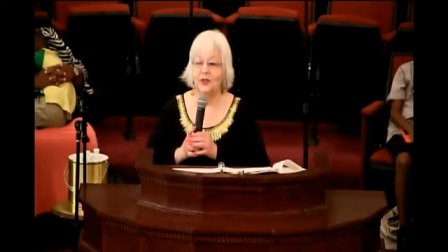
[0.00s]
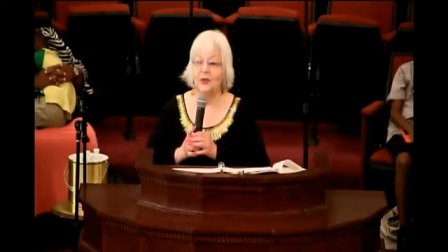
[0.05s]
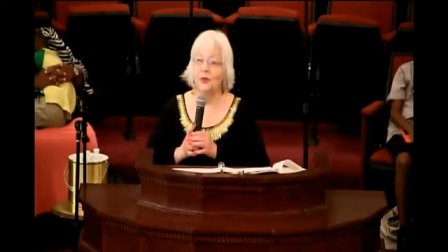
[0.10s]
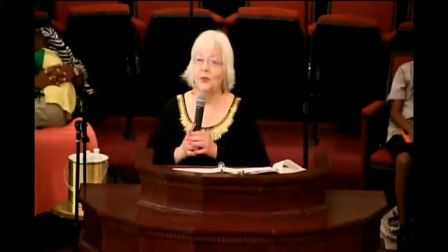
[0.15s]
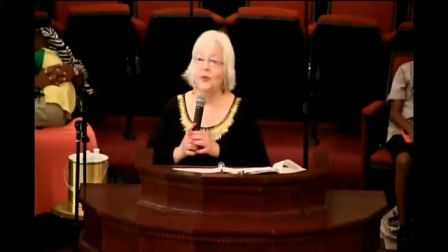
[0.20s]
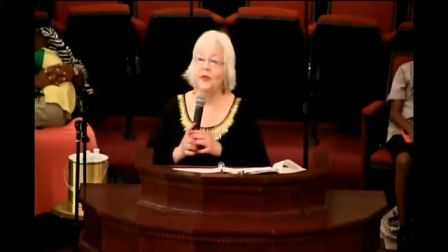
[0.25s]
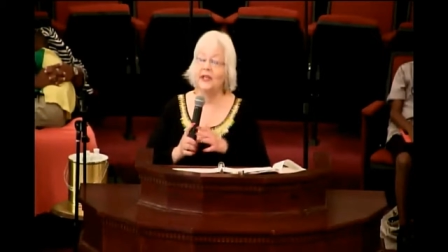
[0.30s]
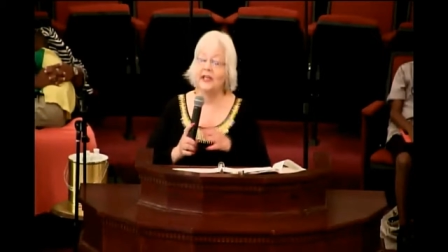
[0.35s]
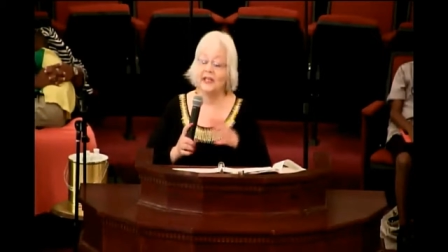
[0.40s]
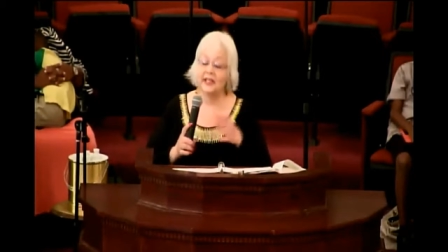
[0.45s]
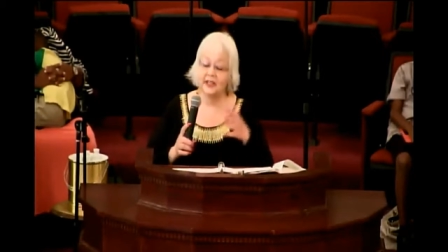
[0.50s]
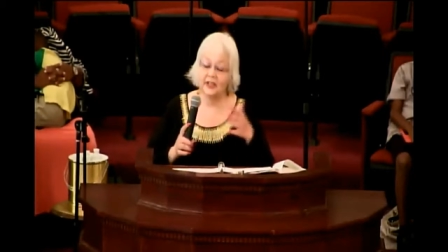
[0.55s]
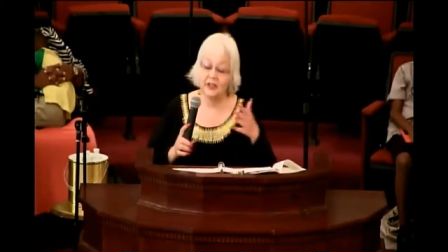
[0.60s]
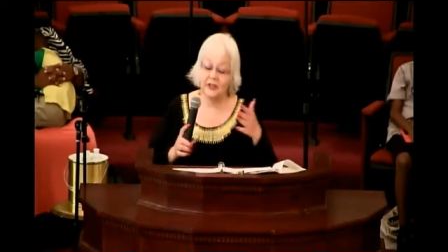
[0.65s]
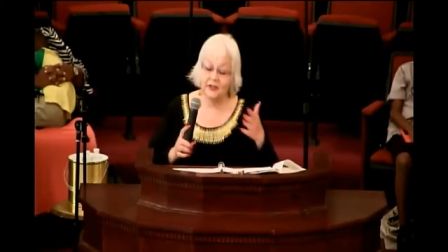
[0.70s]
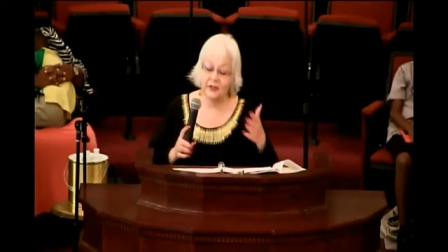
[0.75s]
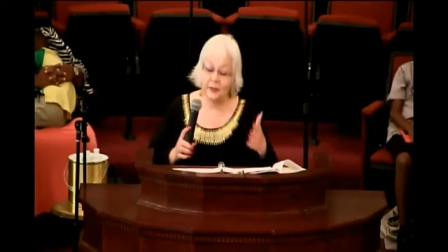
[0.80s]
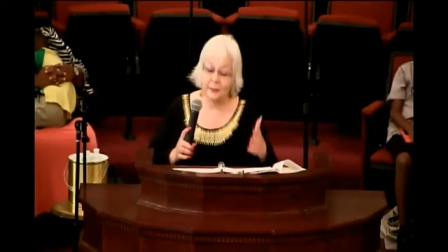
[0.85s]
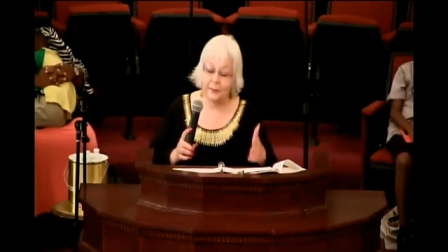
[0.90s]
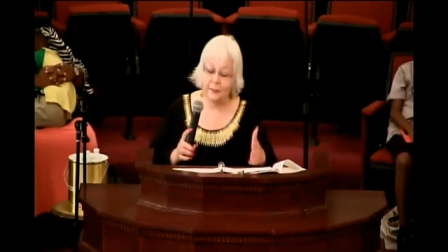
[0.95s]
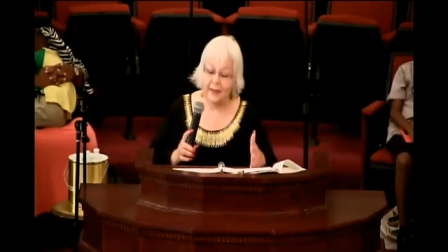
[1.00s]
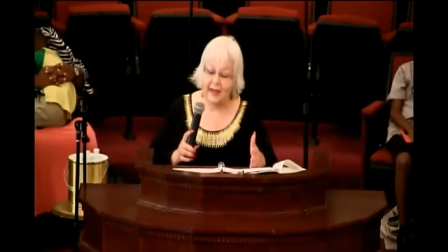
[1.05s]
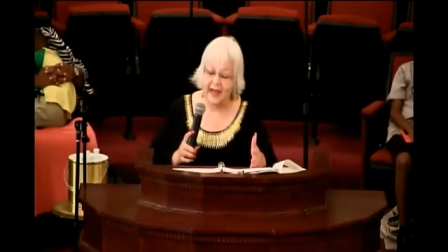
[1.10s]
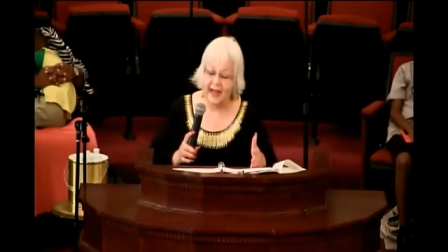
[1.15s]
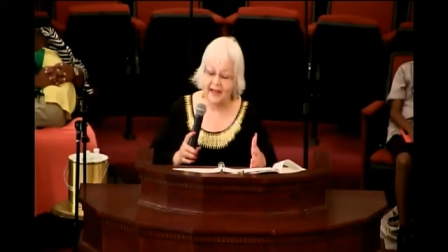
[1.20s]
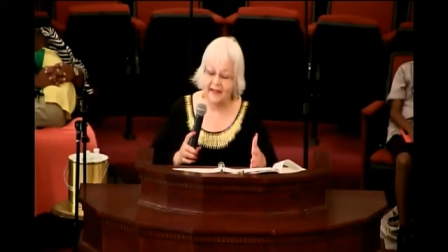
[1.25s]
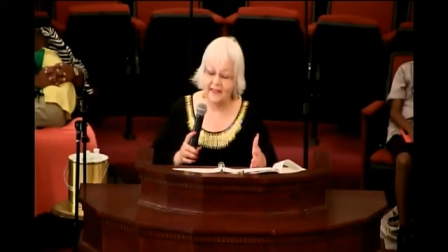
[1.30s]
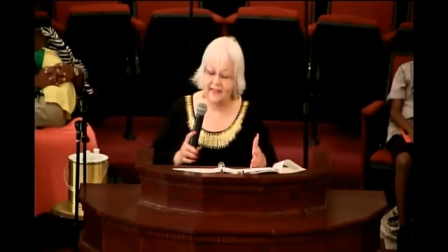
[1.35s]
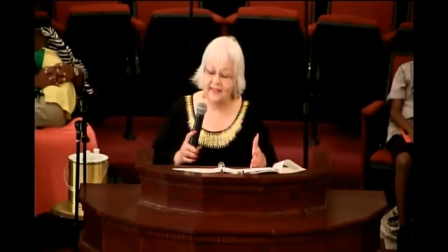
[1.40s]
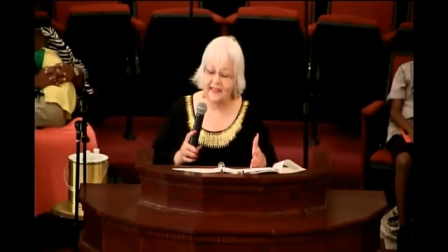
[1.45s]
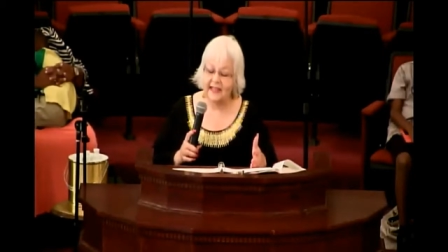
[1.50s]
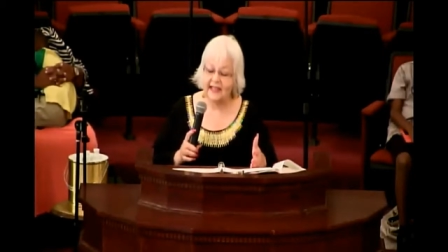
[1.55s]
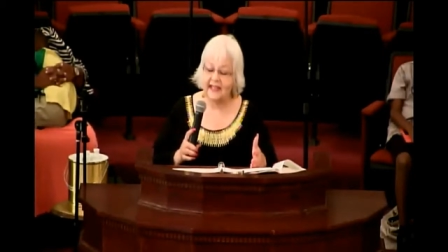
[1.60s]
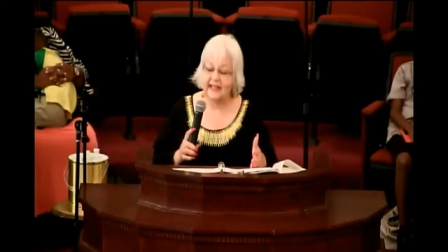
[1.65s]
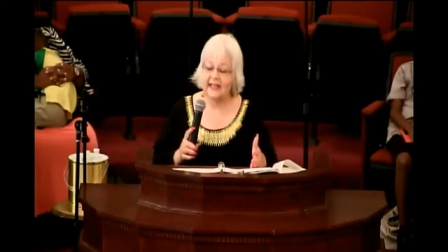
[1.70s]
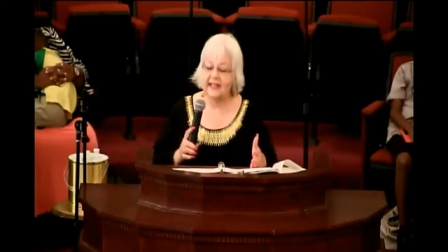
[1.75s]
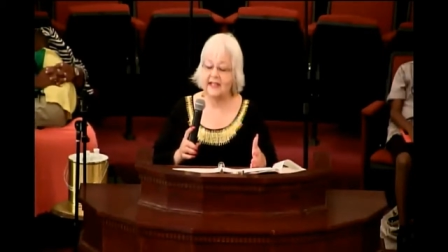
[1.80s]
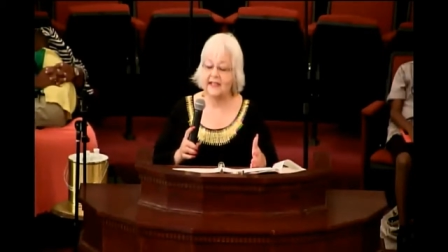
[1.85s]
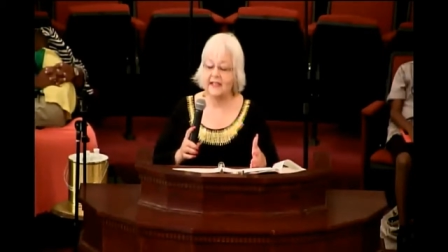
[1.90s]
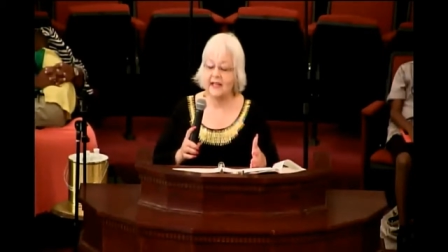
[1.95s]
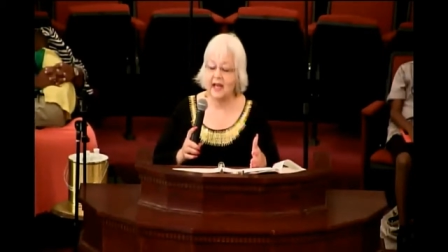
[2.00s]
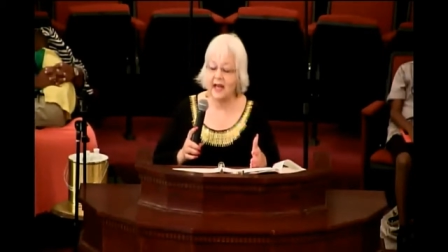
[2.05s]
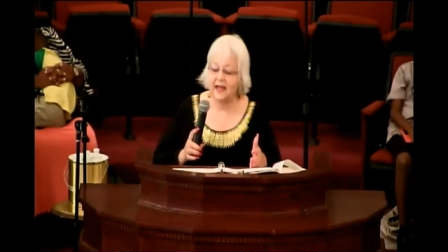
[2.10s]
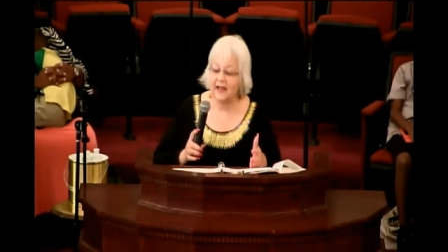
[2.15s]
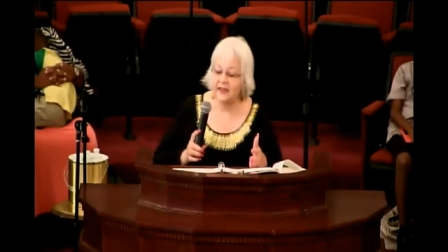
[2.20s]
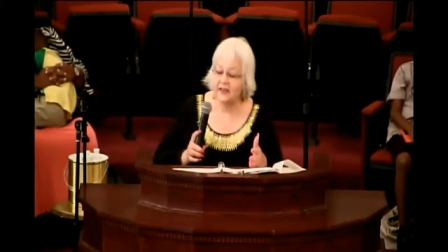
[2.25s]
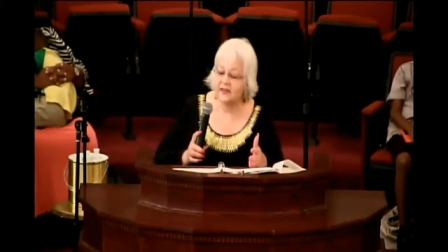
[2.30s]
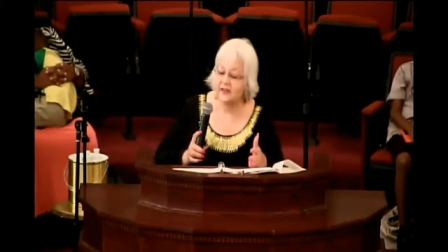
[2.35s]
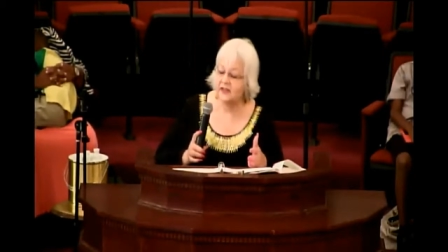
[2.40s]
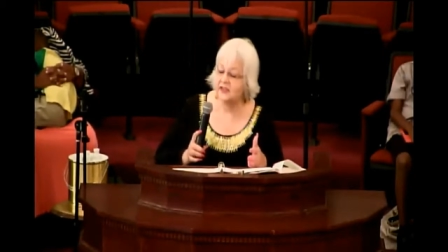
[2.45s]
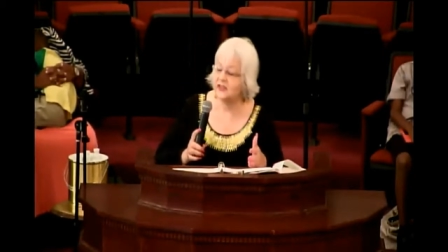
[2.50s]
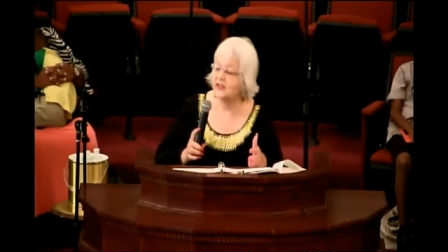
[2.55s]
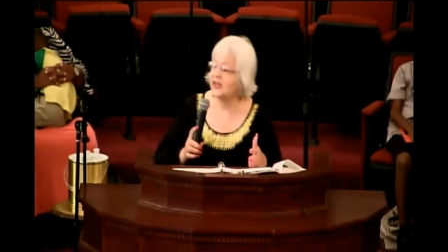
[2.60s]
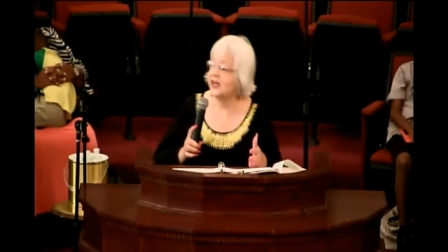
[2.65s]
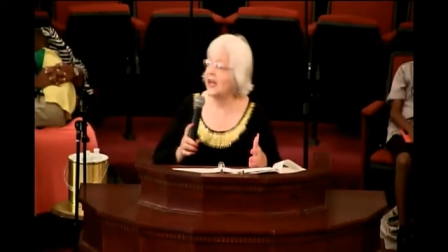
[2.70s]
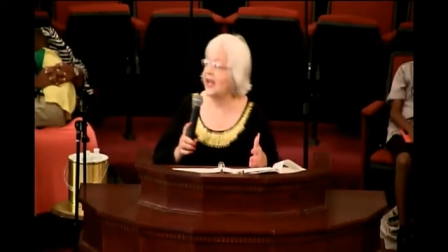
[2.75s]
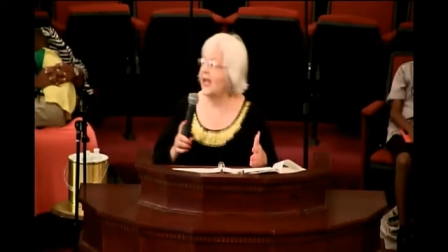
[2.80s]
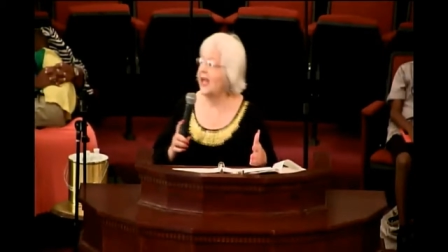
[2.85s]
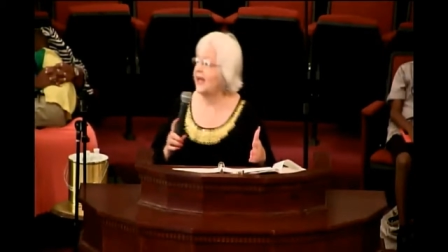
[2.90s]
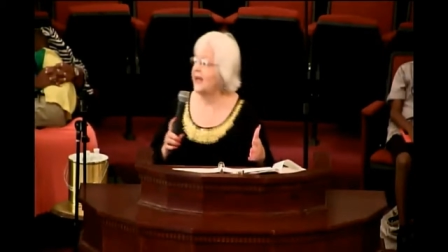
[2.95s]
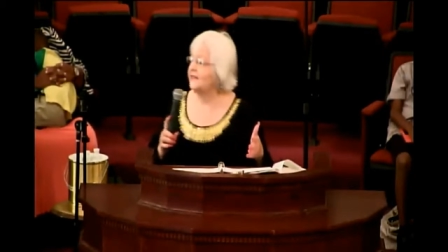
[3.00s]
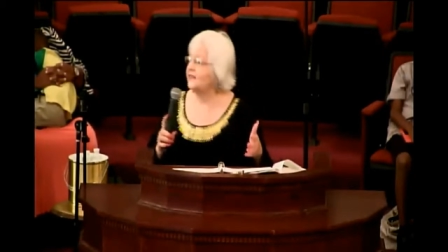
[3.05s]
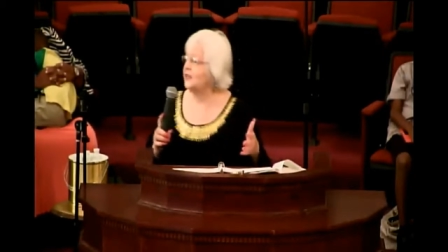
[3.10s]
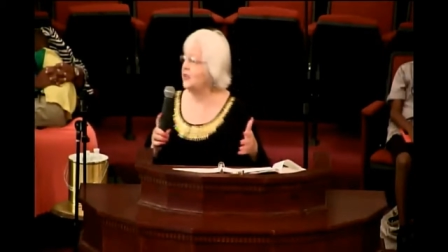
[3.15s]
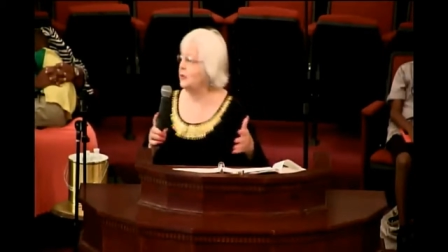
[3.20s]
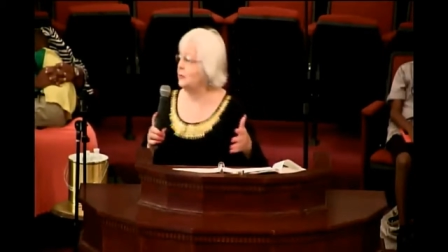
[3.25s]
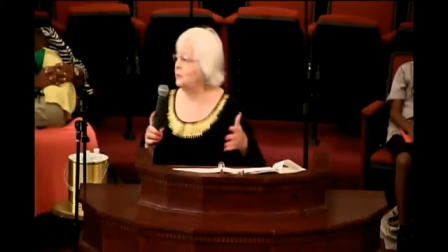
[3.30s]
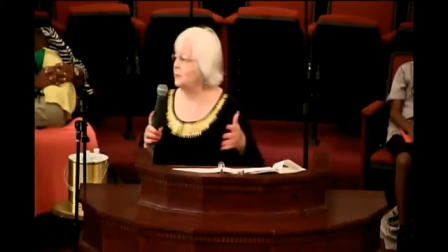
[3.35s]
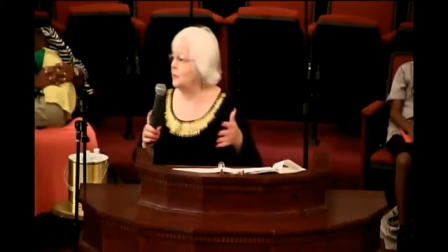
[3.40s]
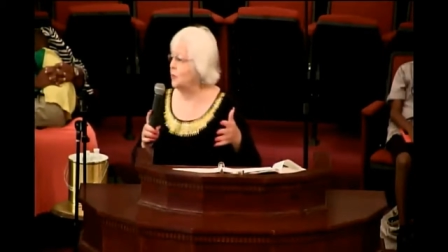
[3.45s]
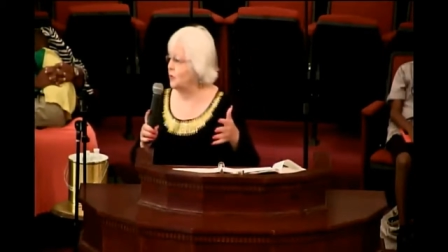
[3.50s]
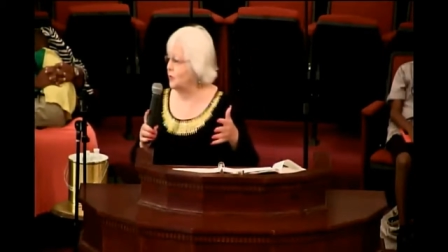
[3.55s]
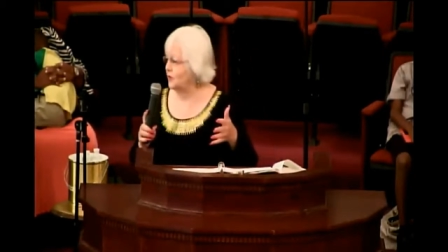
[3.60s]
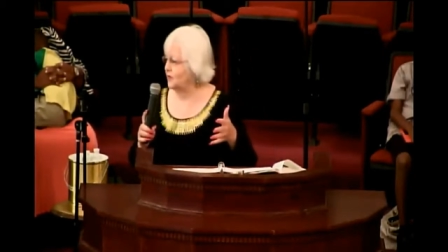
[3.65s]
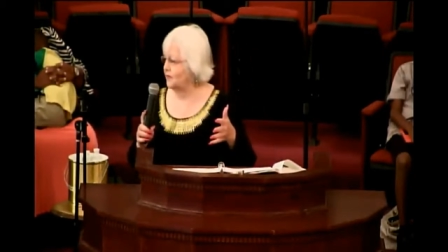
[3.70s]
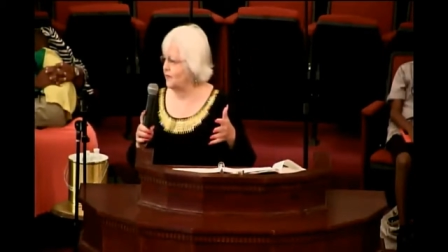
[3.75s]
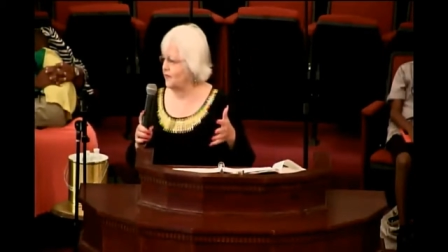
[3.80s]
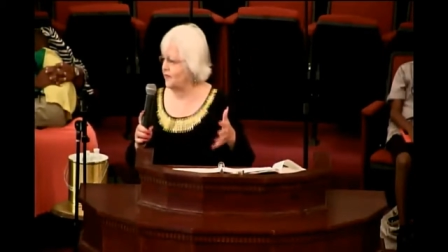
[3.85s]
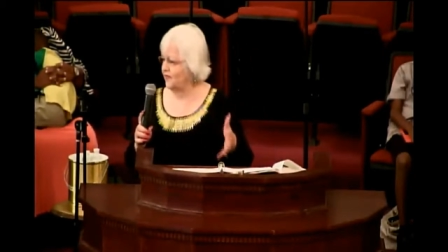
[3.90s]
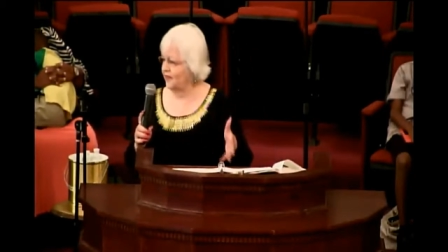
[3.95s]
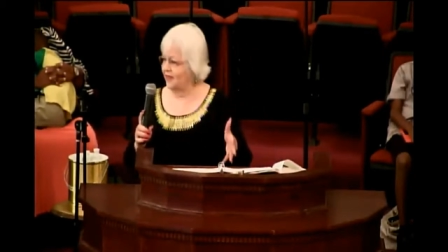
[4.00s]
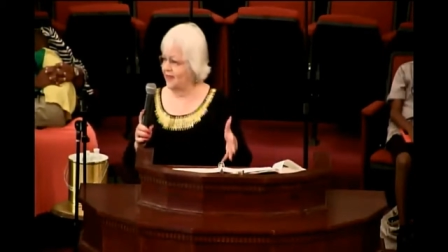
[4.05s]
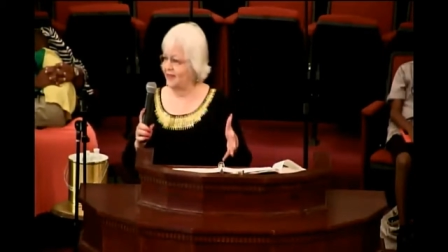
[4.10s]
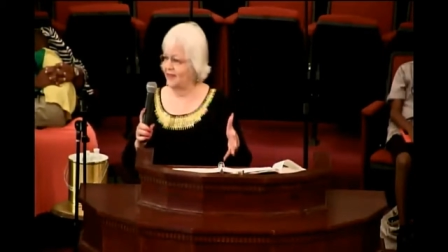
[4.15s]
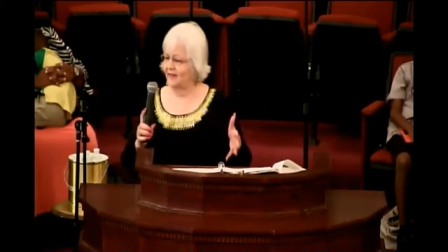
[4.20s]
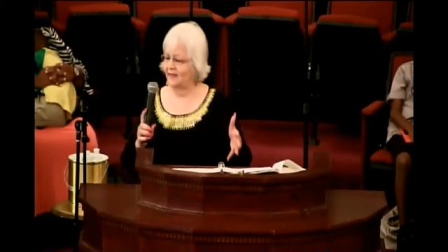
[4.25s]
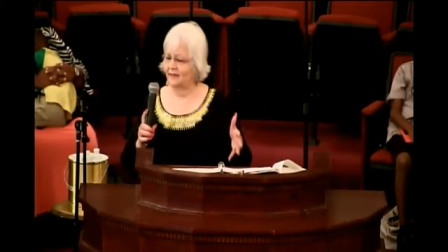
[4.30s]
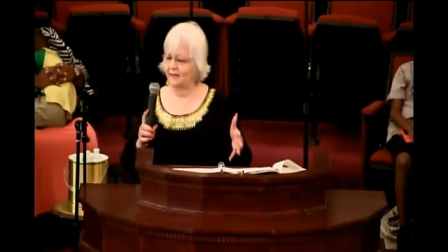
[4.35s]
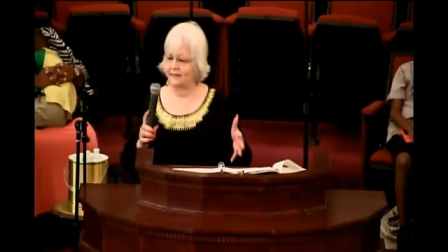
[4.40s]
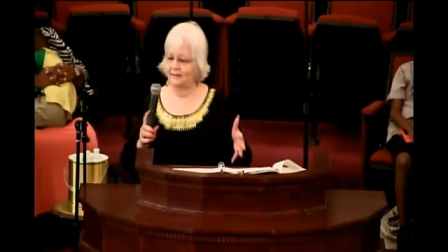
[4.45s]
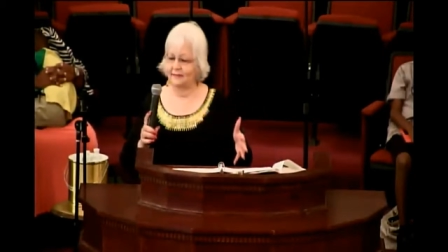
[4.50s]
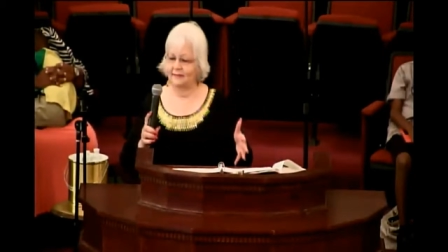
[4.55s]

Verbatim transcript: we can look back thinking others are having more fun.